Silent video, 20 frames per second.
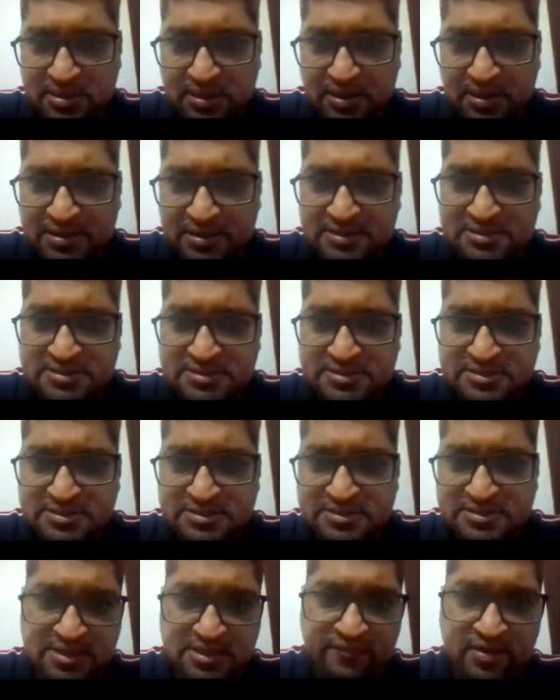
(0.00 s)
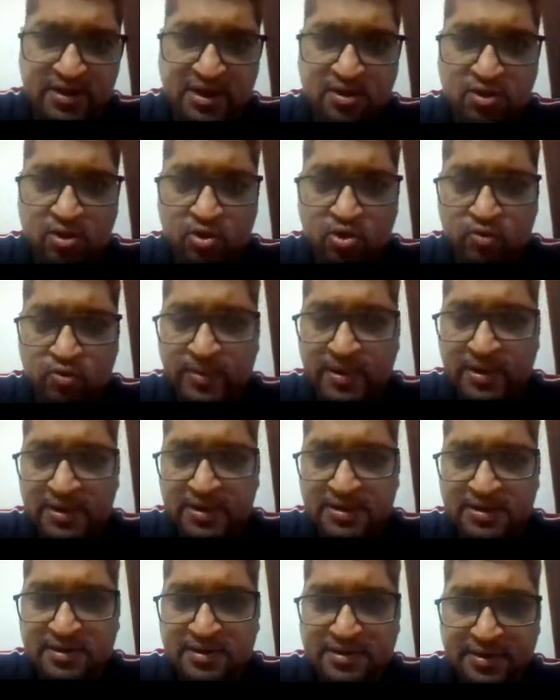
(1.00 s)
conditions that will get
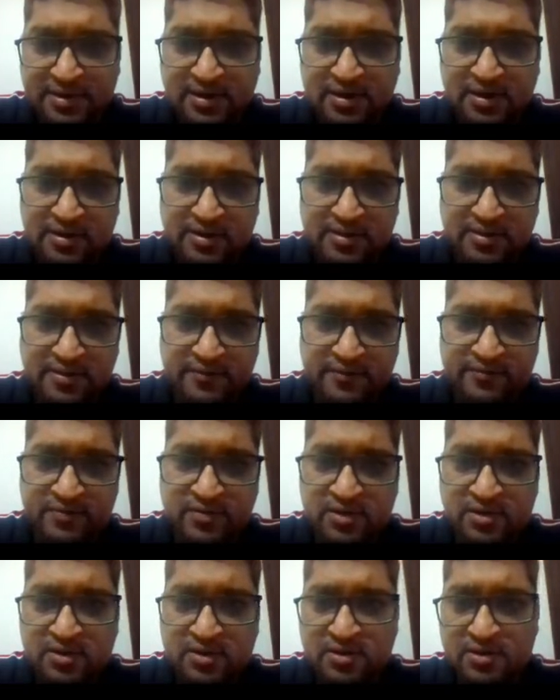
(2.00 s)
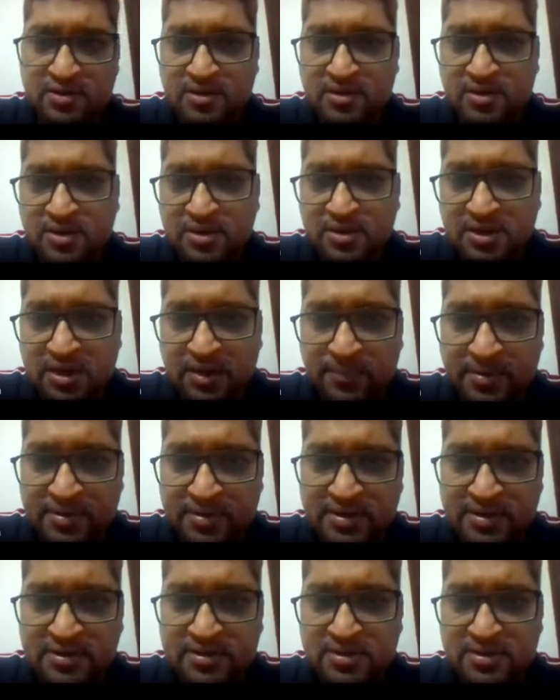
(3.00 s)
automatically triggered if the committed